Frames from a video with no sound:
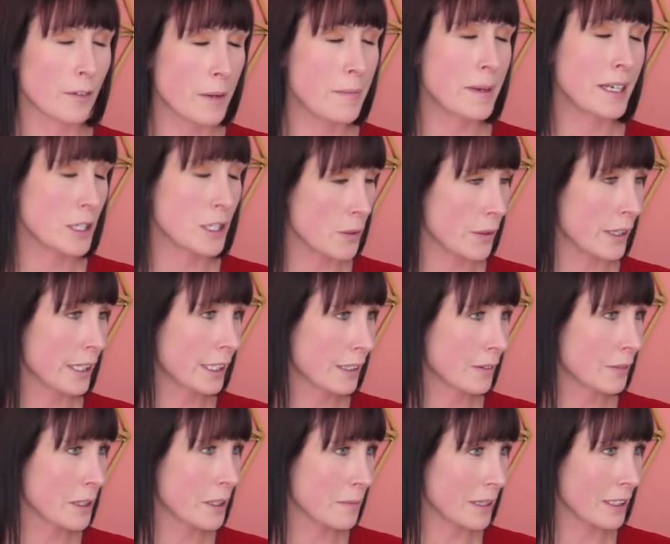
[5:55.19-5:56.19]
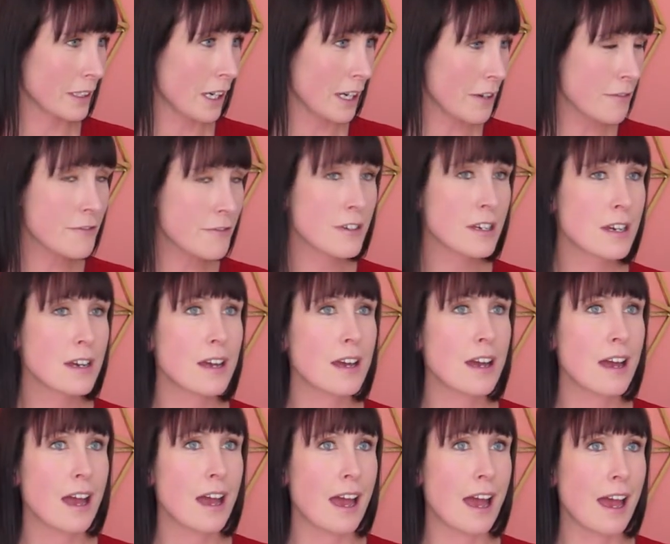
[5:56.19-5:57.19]
what have I been doing with my life?
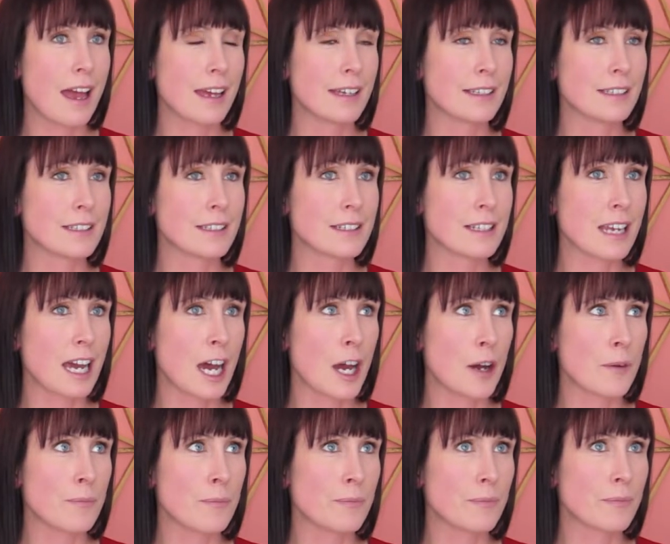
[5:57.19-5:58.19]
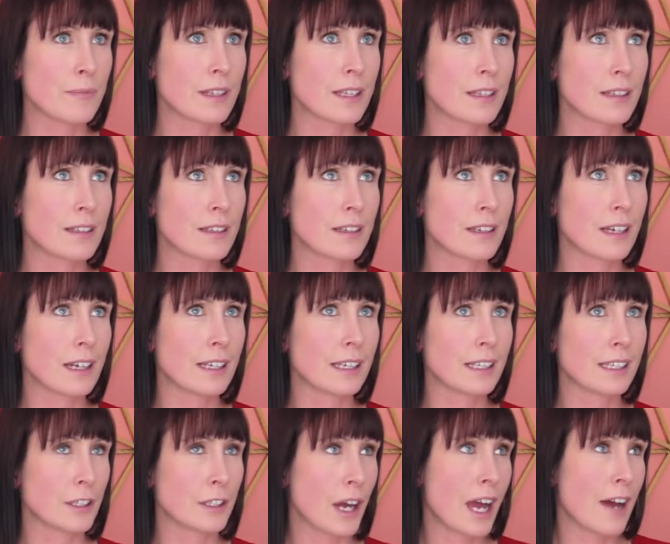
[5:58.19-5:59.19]
And
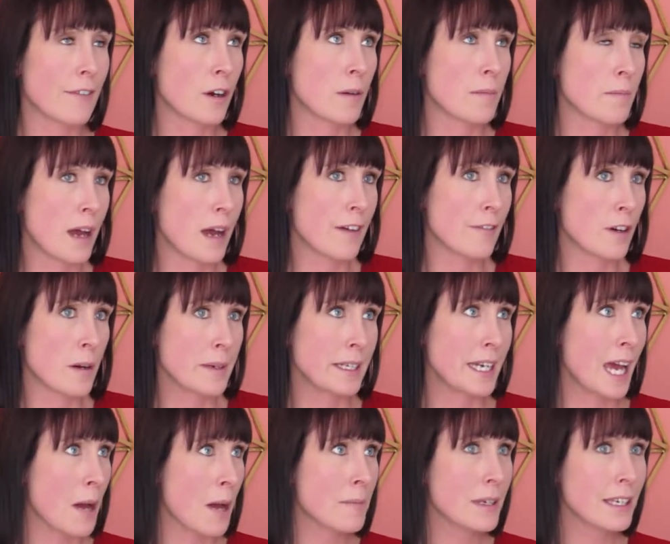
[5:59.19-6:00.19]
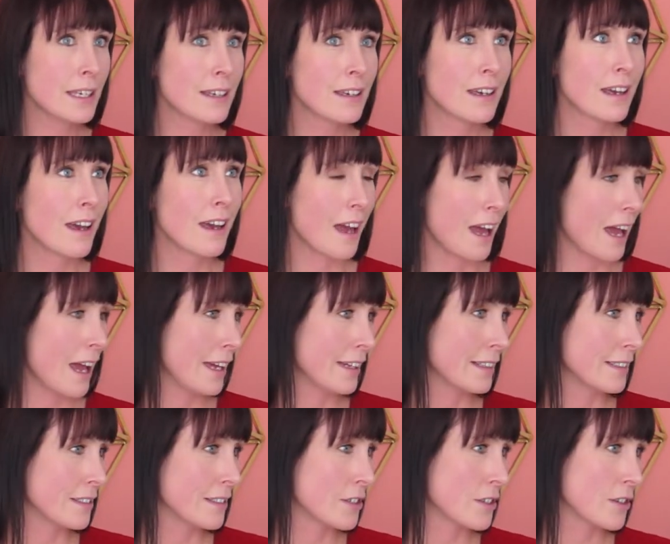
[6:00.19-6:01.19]
have I been happy?
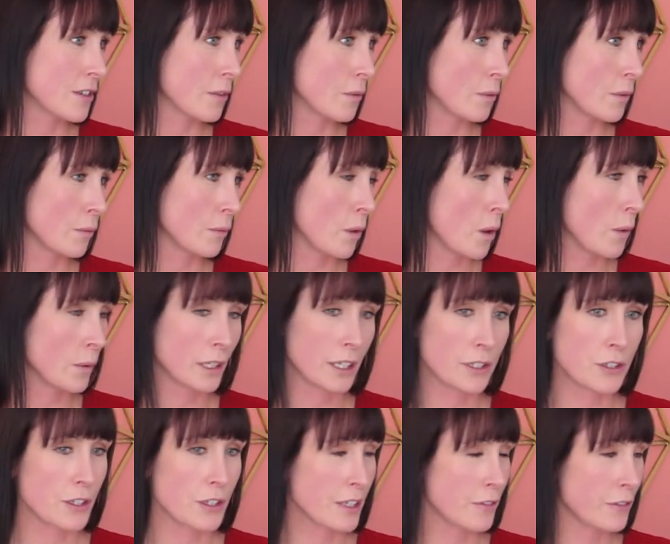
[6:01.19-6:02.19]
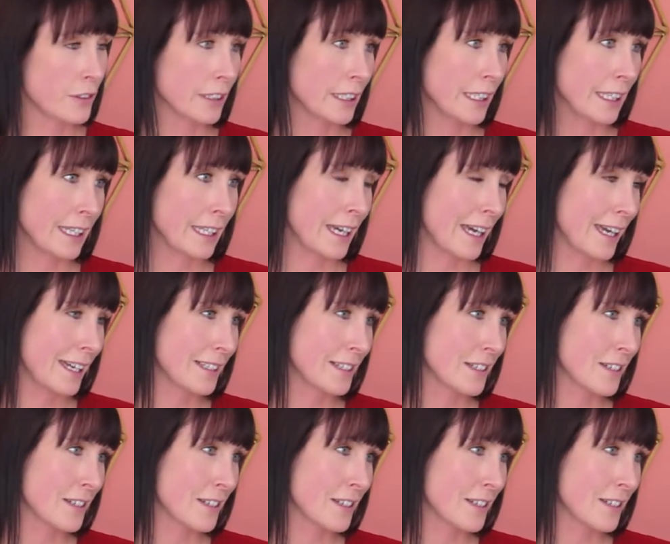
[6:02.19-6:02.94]
And what will I do differently?